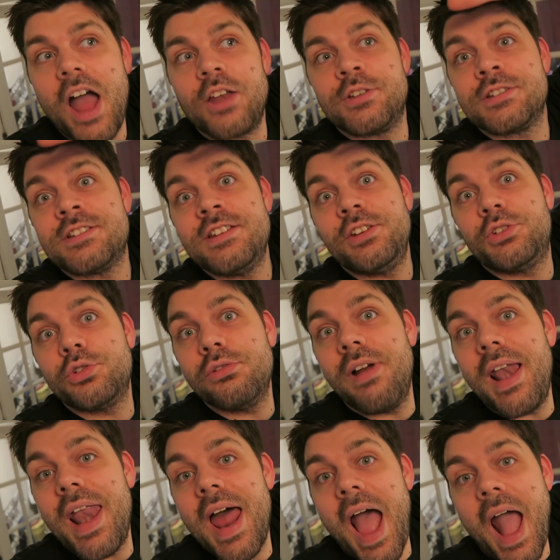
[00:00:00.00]
I just need to
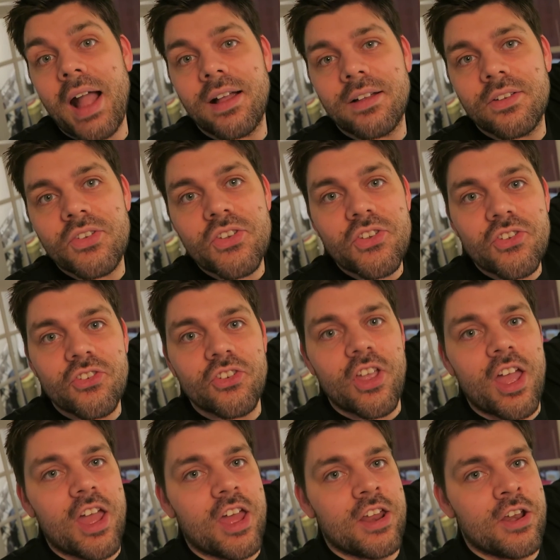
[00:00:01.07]
relax
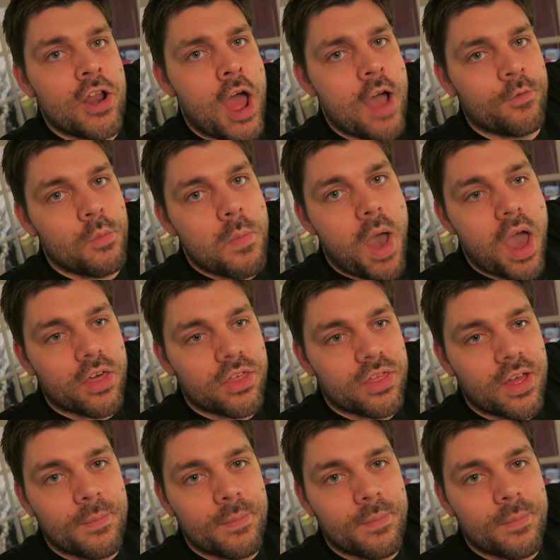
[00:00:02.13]
and have a bath.